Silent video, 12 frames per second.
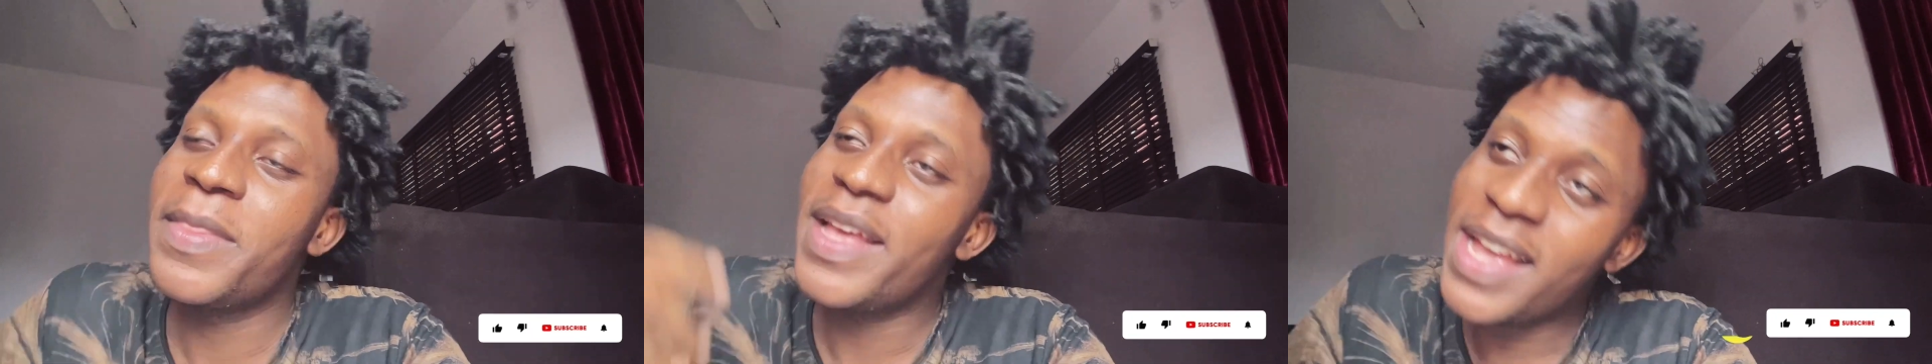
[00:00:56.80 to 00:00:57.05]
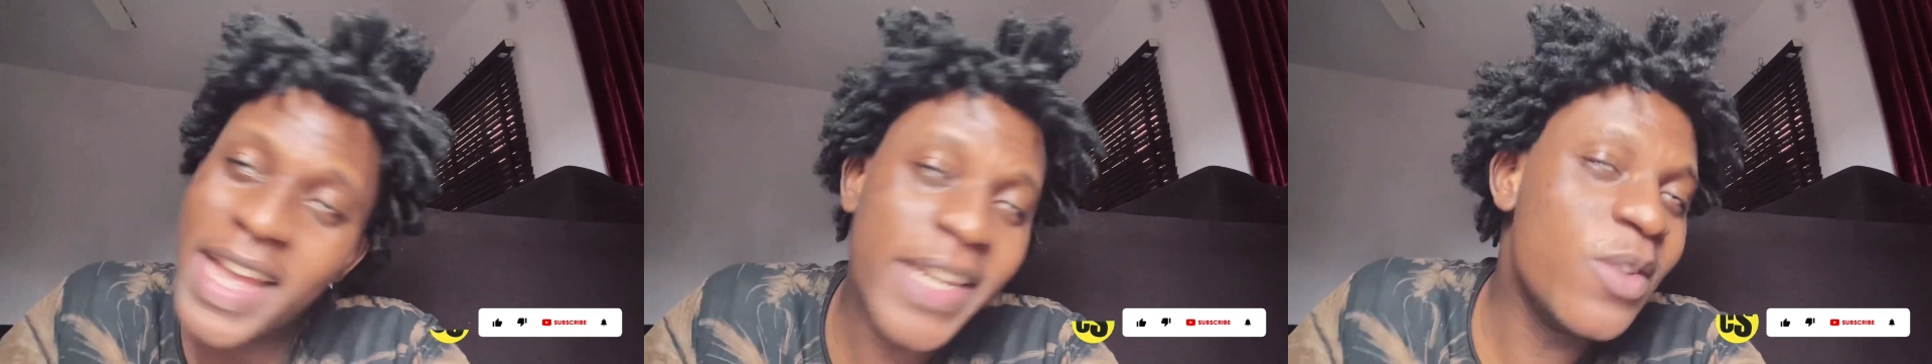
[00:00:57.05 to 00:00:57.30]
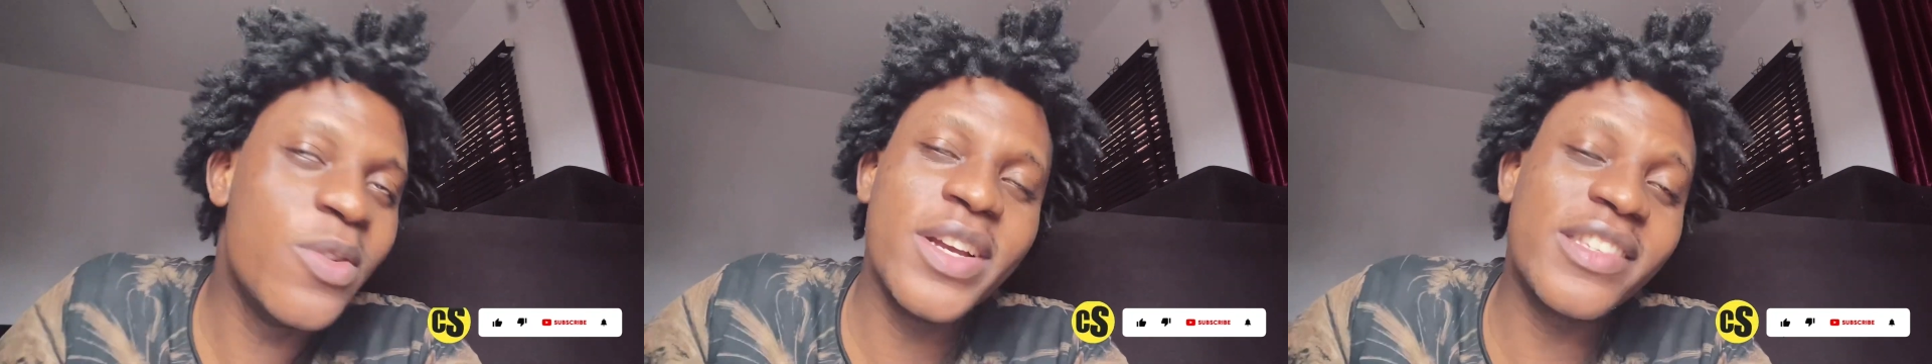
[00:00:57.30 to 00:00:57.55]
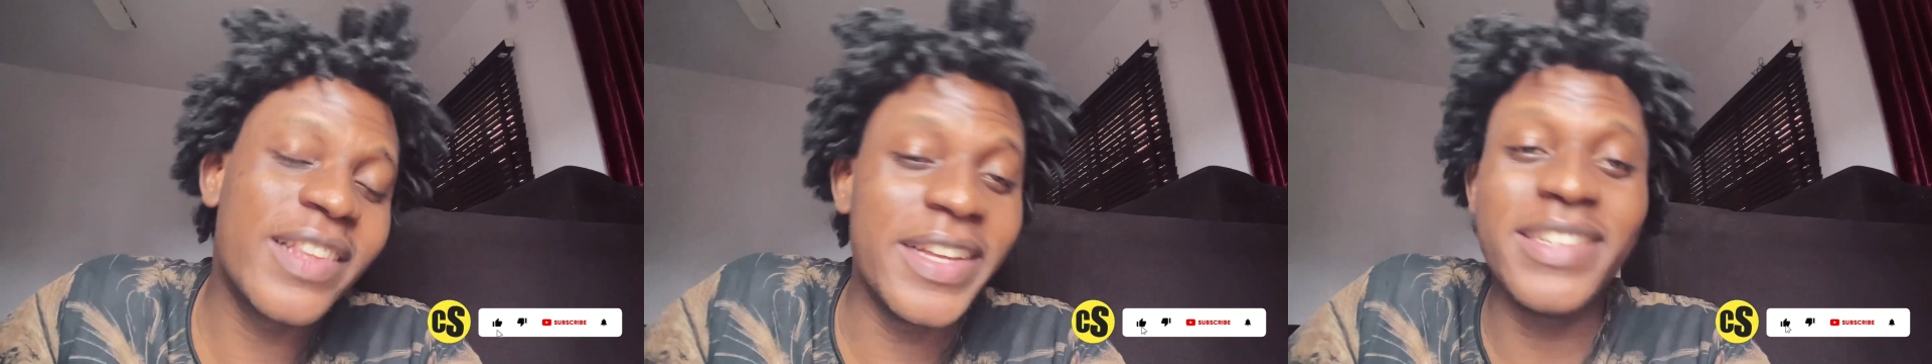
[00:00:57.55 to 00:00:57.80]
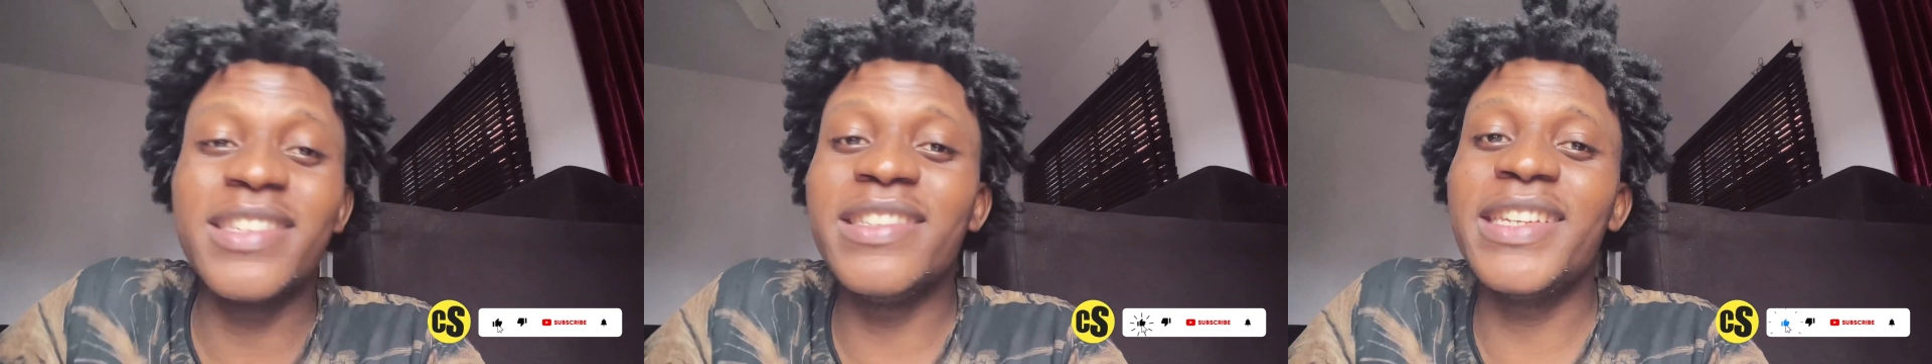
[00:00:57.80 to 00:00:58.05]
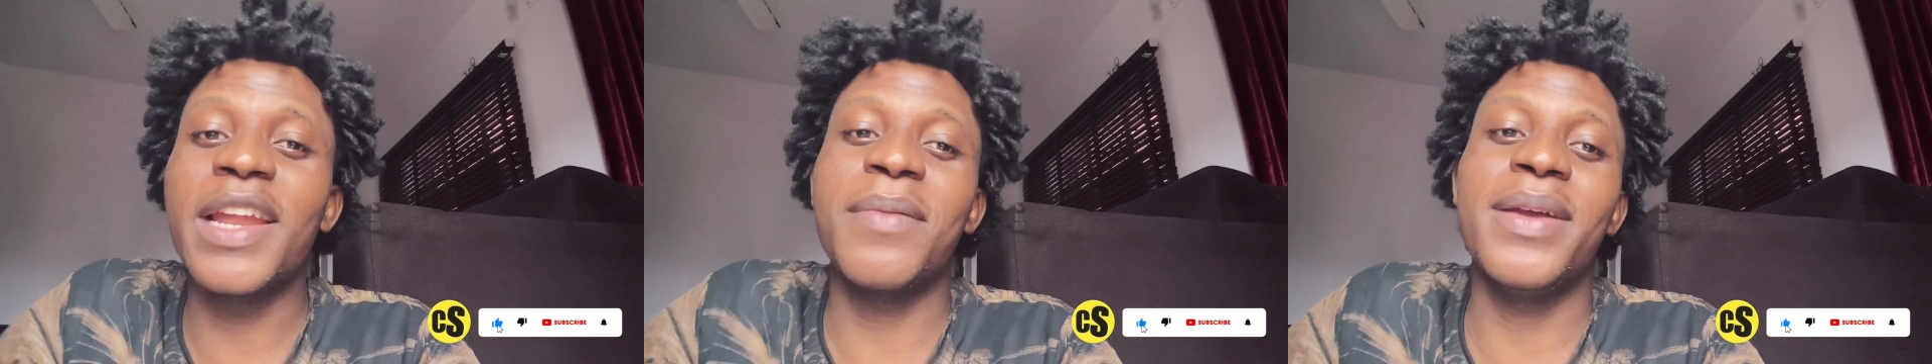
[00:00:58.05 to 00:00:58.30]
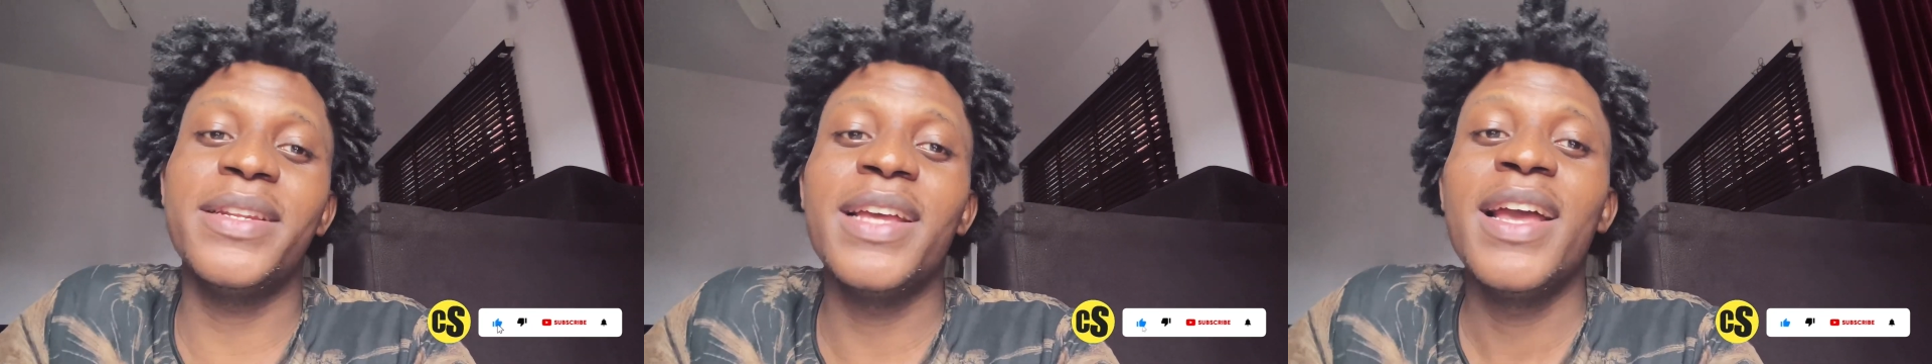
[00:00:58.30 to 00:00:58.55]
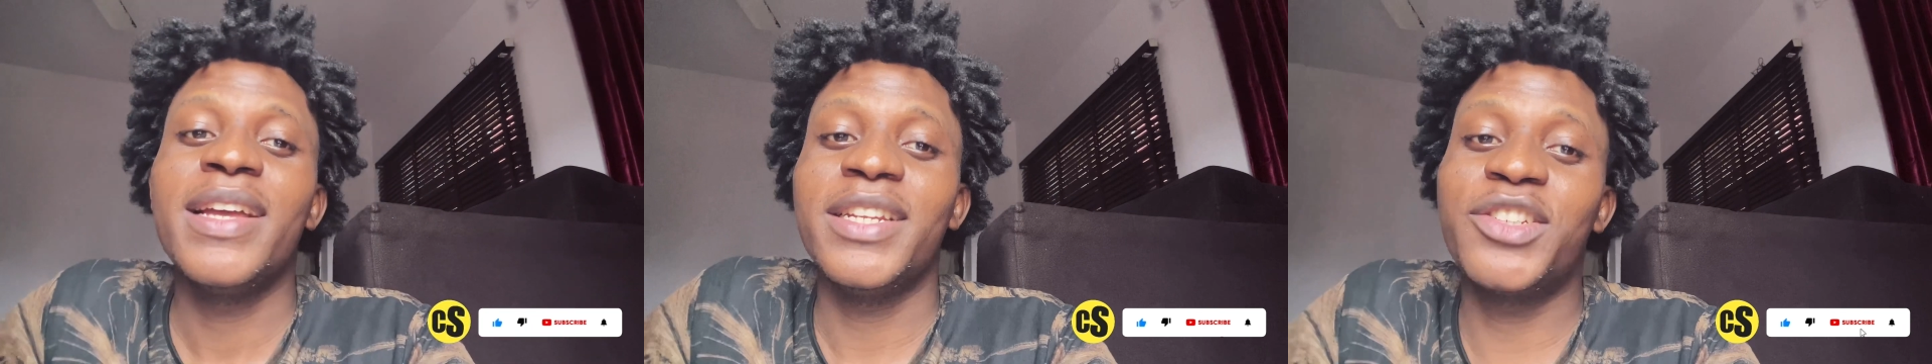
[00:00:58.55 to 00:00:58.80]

Anyways, ladies and gentlemen, the